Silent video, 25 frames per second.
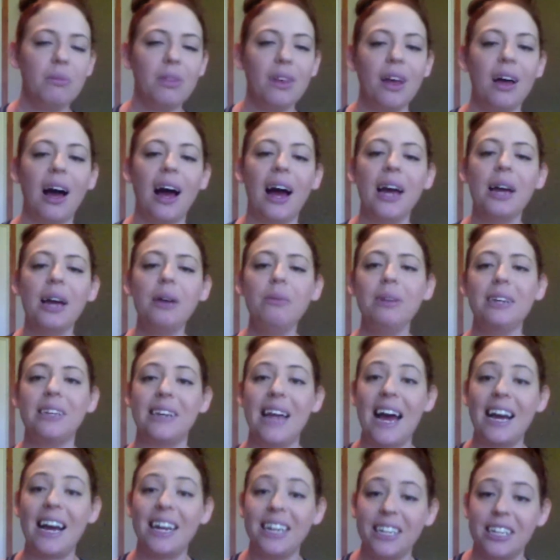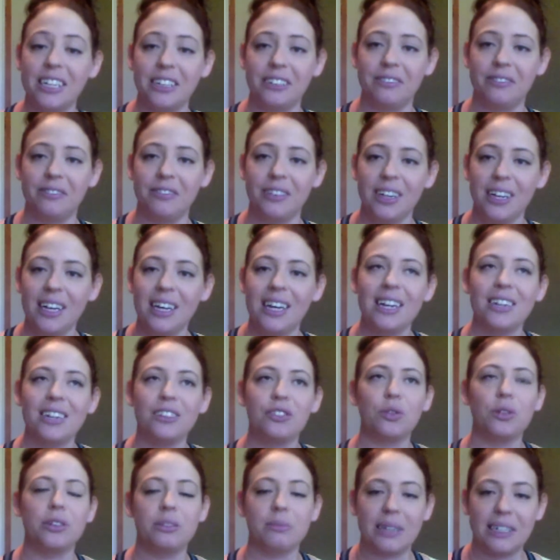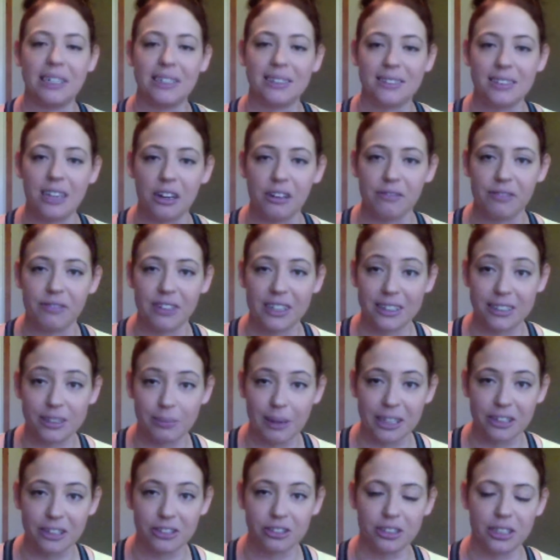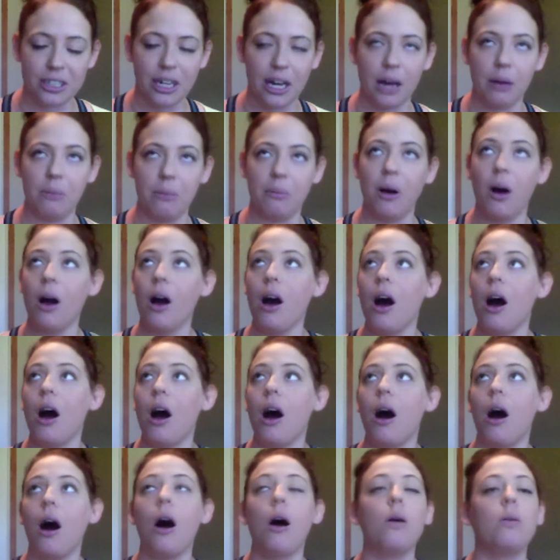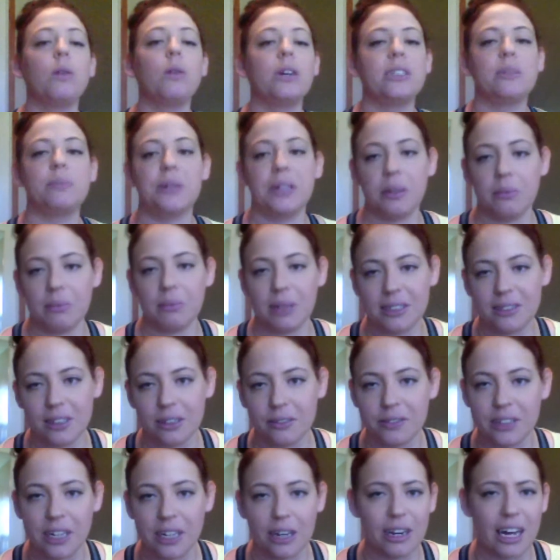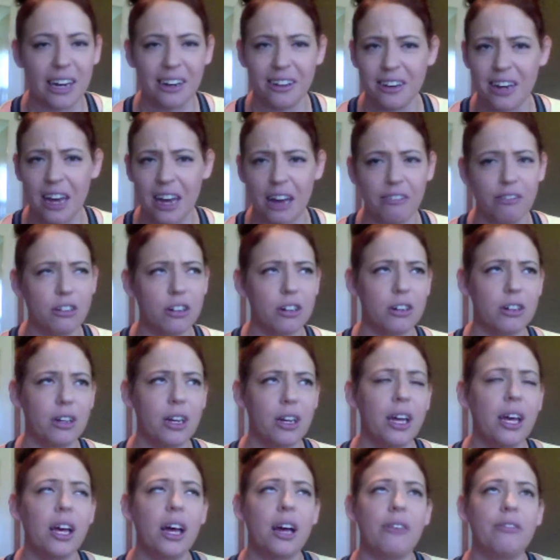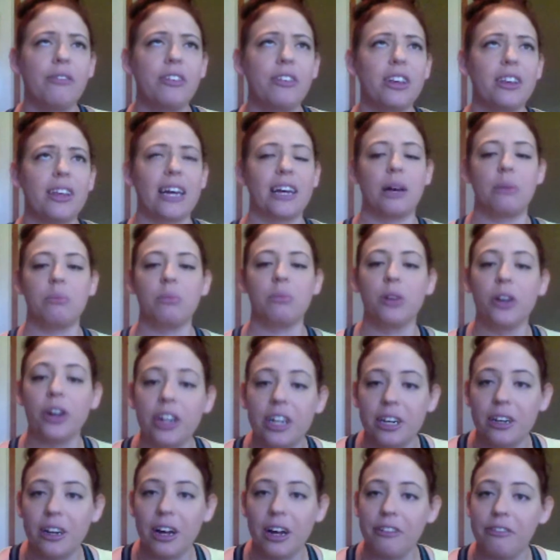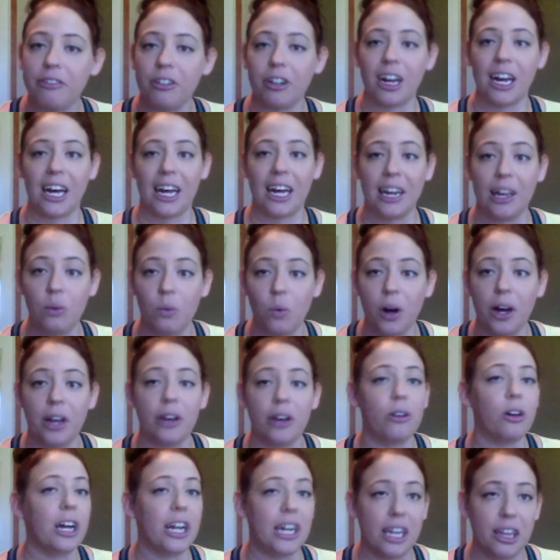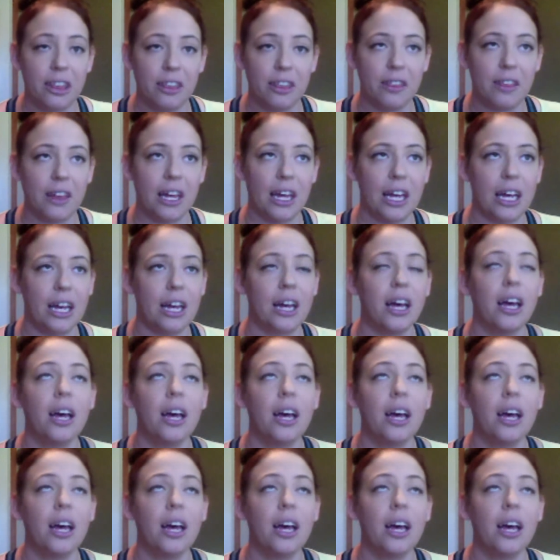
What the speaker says: I am a negative towards myself, especially. I'm always putting myself down. I never feel like I'm good enough for anyone or anything.